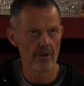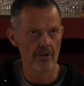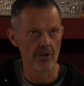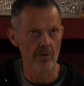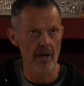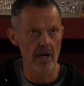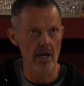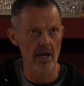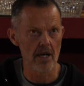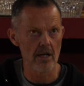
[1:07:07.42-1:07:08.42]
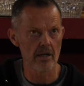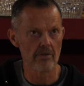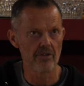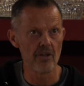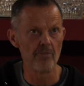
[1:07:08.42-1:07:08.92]
Do we
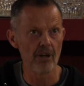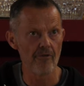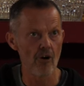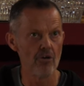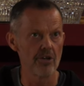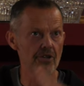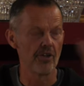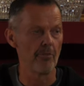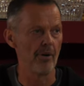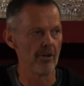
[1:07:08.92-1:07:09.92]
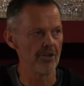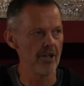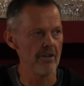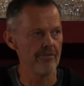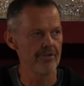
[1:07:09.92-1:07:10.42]
simply focus on the
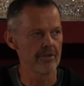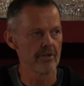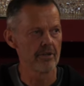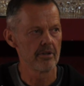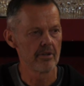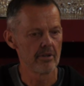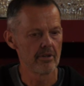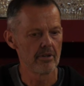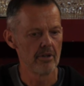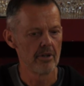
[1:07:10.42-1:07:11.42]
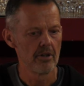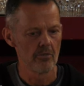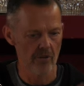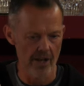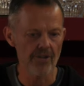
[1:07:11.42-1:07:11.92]
positives?
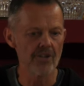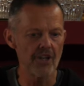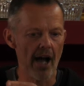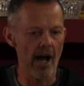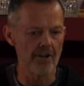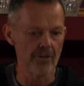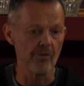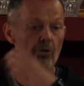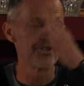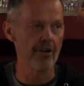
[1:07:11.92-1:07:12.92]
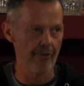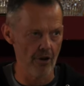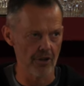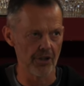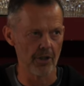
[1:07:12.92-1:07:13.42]
That's a start to also
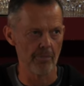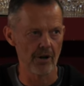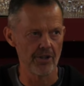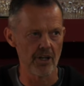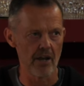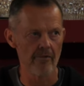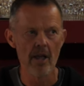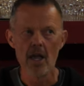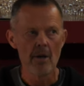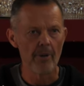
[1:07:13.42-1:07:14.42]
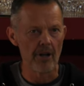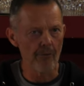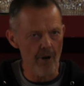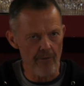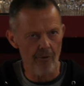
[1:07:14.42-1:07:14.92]
focus on the positive. But if
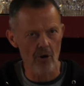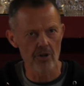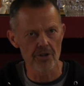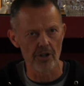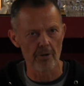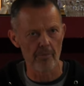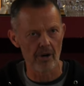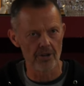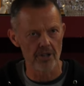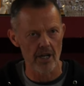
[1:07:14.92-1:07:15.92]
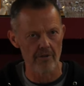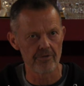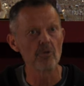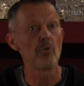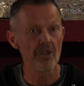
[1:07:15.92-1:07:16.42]
we focus on the
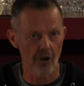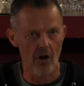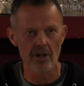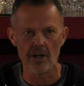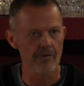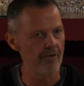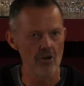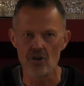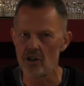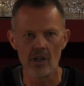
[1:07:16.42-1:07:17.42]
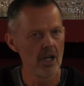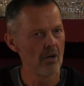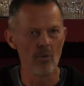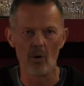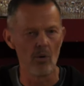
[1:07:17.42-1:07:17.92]
positives with cognitive fusion,
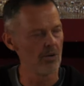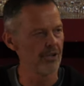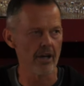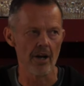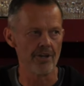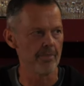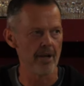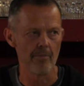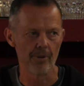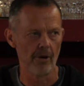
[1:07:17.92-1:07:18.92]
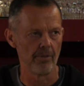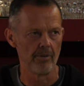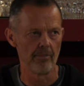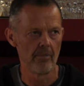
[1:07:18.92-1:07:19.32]
we're also going to be in problem.